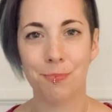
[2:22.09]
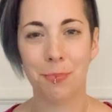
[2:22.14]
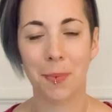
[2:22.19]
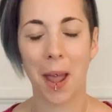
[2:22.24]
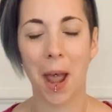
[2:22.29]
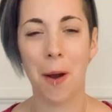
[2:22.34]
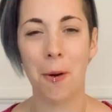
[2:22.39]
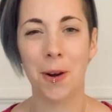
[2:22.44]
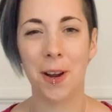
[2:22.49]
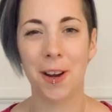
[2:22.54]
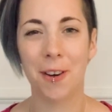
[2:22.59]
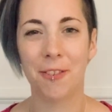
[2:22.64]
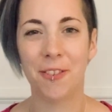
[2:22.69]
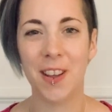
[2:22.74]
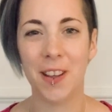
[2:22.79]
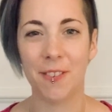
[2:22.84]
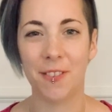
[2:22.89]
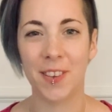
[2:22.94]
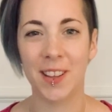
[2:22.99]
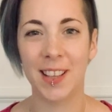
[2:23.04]
How are your
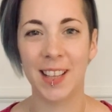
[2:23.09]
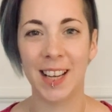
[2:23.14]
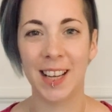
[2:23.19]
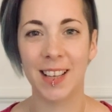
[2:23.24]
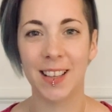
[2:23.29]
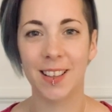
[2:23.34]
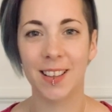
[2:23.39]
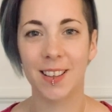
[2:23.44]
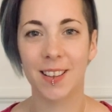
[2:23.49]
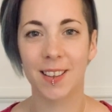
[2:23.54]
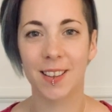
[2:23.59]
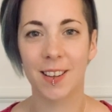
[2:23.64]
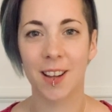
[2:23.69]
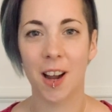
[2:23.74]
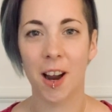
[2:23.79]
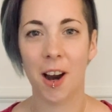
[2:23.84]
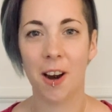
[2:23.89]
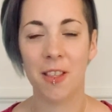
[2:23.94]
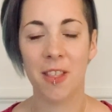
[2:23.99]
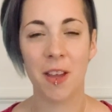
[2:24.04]
feet feeling?
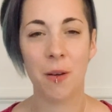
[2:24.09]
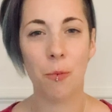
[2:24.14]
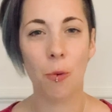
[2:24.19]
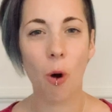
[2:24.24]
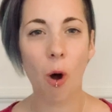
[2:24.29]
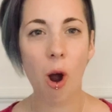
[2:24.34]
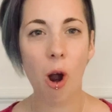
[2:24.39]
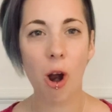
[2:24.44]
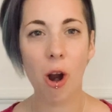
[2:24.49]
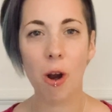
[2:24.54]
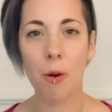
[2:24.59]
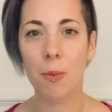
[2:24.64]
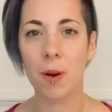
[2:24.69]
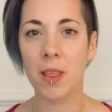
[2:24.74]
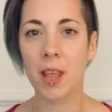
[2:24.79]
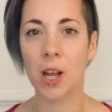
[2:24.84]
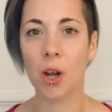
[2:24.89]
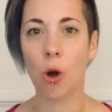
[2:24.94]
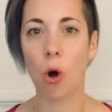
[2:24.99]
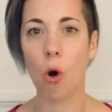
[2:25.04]
Are they warm? Are
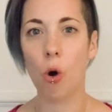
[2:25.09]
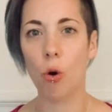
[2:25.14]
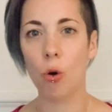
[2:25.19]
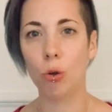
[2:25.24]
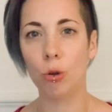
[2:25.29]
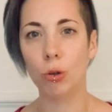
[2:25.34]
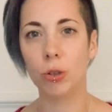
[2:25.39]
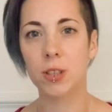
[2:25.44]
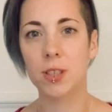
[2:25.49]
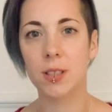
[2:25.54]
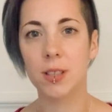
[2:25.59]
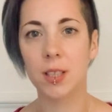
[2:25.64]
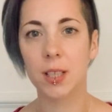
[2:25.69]
they cold?